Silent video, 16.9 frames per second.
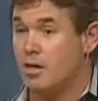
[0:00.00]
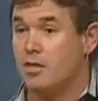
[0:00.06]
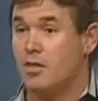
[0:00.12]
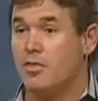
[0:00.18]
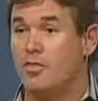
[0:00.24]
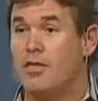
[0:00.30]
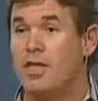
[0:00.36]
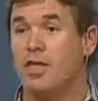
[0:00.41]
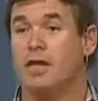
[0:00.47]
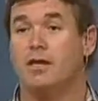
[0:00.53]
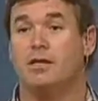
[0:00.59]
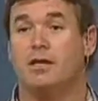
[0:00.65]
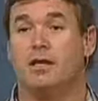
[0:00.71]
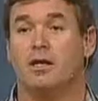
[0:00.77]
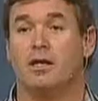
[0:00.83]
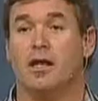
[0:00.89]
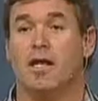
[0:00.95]
They
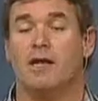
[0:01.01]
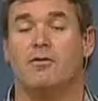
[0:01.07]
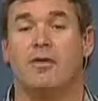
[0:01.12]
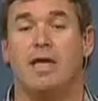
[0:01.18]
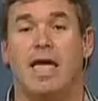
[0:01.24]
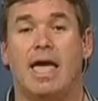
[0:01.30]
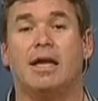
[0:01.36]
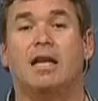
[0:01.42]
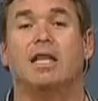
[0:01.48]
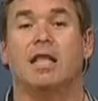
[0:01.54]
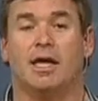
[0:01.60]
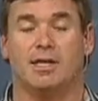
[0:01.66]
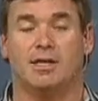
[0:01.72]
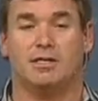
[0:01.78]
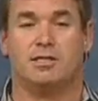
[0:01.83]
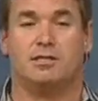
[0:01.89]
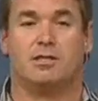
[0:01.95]
have
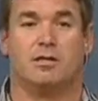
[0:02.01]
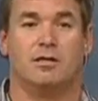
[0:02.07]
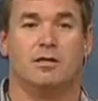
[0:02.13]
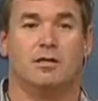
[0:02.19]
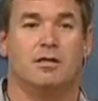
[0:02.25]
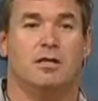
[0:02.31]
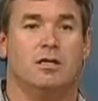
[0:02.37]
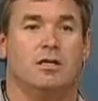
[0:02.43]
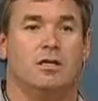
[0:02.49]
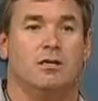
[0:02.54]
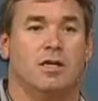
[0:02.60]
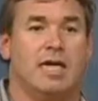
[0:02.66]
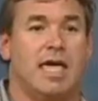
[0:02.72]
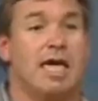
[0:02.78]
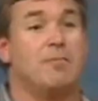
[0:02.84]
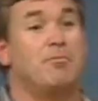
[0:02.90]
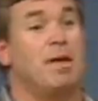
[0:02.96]
analyzed the
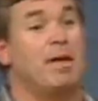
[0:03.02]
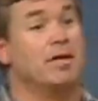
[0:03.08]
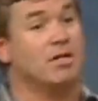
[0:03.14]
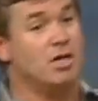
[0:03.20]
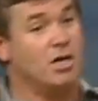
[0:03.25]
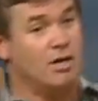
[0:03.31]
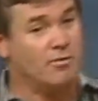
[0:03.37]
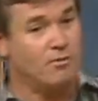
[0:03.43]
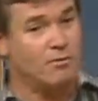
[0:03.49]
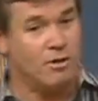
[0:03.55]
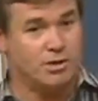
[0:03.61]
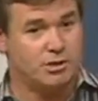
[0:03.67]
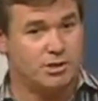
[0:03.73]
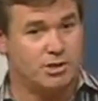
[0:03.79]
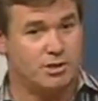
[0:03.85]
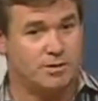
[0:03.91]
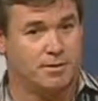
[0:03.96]
campaign
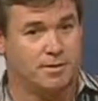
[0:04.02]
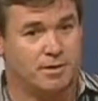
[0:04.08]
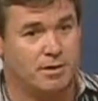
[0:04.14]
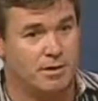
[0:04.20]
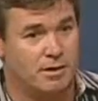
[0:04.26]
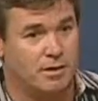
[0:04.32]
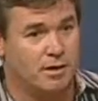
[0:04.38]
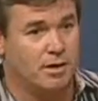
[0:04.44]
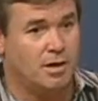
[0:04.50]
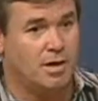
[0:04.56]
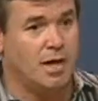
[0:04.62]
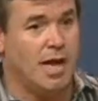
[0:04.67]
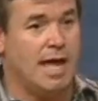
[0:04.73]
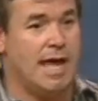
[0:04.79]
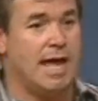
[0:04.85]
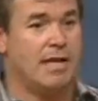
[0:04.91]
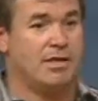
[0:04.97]
coverage
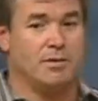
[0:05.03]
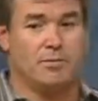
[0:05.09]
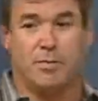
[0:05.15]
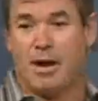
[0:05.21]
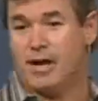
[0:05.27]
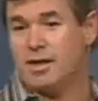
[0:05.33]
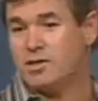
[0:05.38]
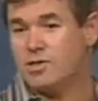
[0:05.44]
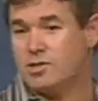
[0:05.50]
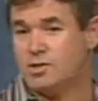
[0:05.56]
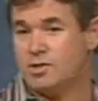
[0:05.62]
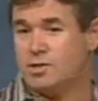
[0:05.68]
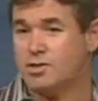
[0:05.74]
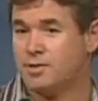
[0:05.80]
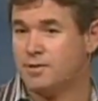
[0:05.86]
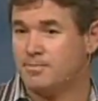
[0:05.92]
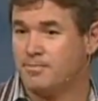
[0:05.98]
and the
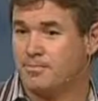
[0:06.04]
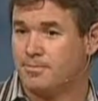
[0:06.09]
biases,